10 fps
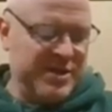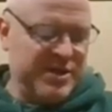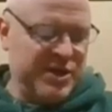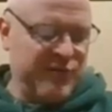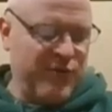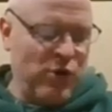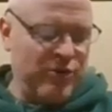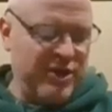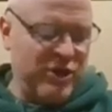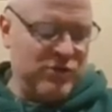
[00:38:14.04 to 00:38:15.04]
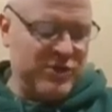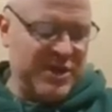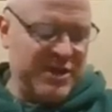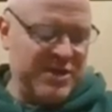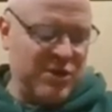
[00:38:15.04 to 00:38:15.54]
is a devotee who
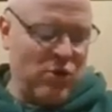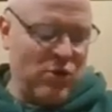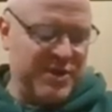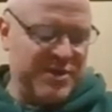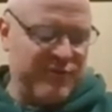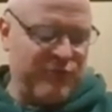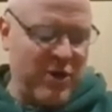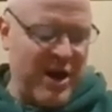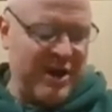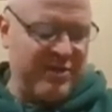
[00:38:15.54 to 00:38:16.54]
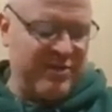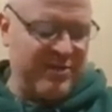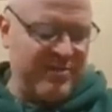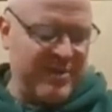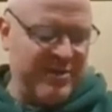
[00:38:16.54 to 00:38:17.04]
sees the Lord as a friend
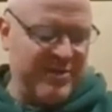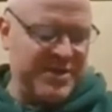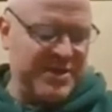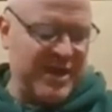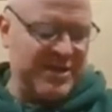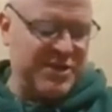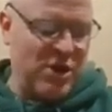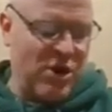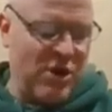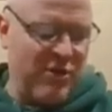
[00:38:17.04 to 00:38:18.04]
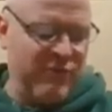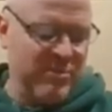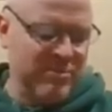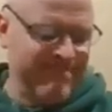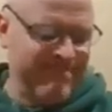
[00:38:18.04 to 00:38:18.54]
in the sense of
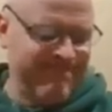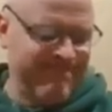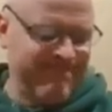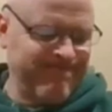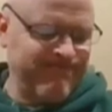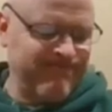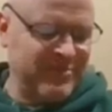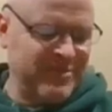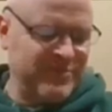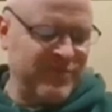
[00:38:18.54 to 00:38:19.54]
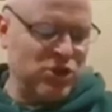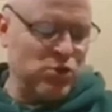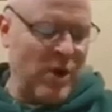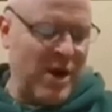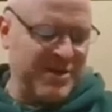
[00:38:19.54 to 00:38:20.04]

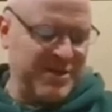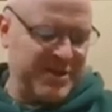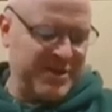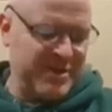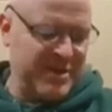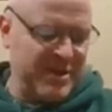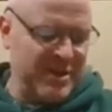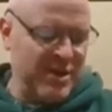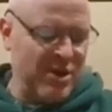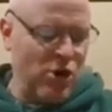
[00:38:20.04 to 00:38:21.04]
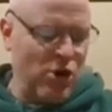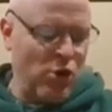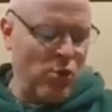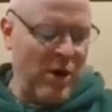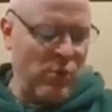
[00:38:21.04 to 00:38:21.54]
Vishwas,
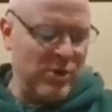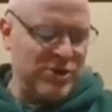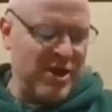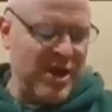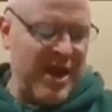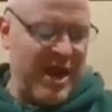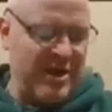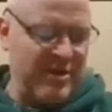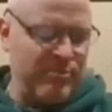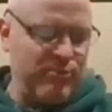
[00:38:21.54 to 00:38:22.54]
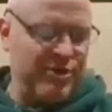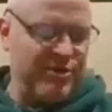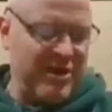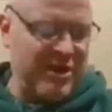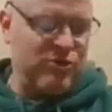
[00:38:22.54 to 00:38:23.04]
her well-wisher and
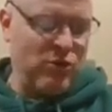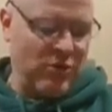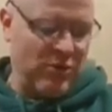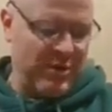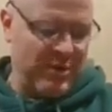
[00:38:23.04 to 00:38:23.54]
protector.